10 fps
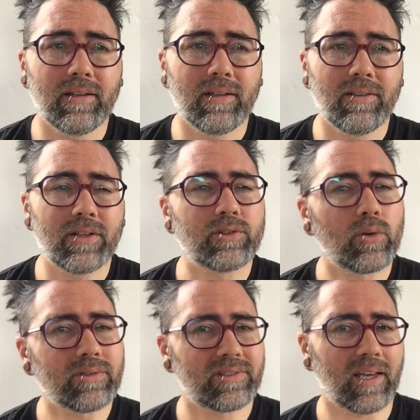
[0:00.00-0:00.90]
There's an
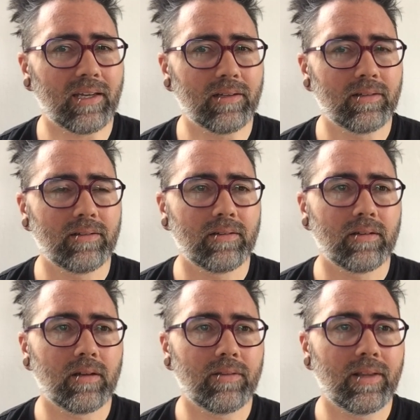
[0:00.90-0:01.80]
old saying
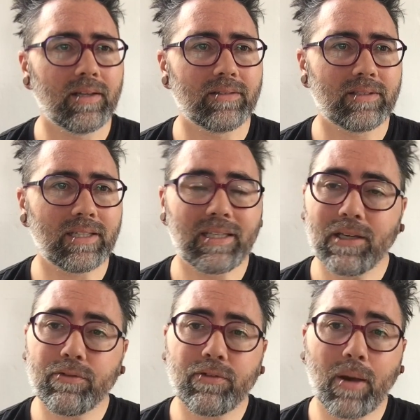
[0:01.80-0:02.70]
that to
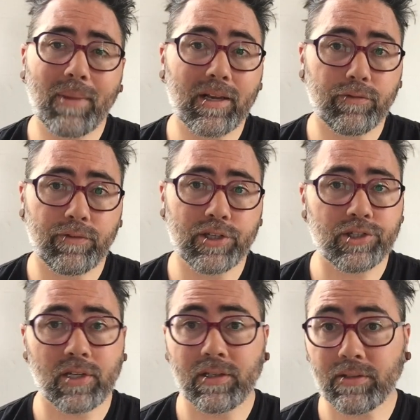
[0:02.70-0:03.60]
give a man a
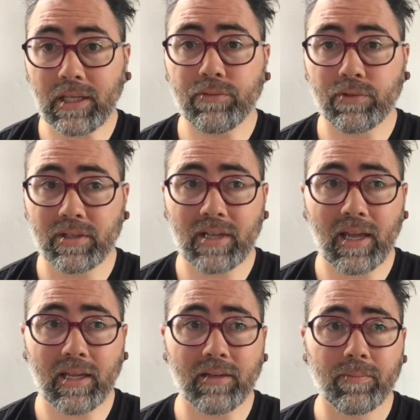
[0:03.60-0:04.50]
fish and he'll eat for a
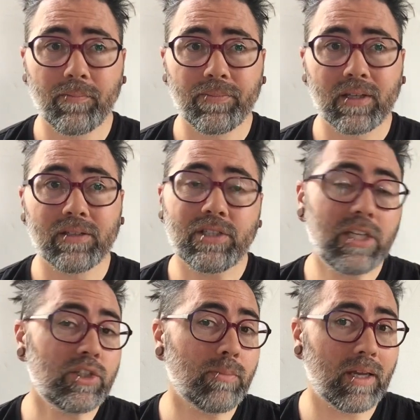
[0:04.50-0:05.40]
day,
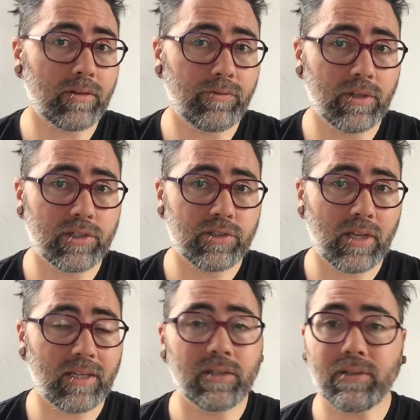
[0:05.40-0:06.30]
teach a man to fish
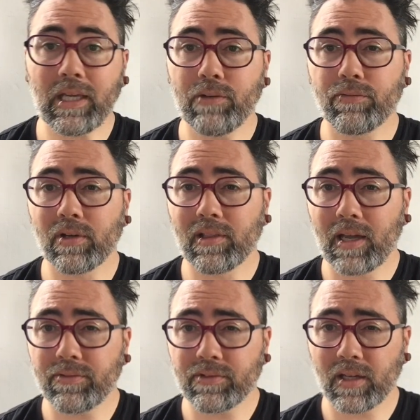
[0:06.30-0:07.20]
and he'll eat for a
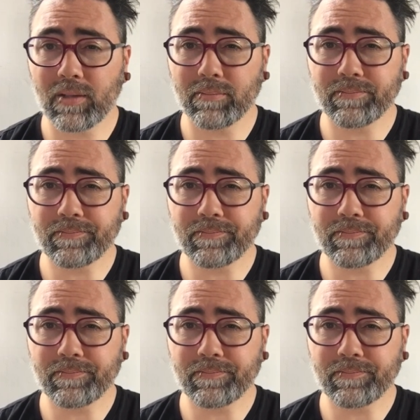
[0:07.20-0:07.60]
lifetime.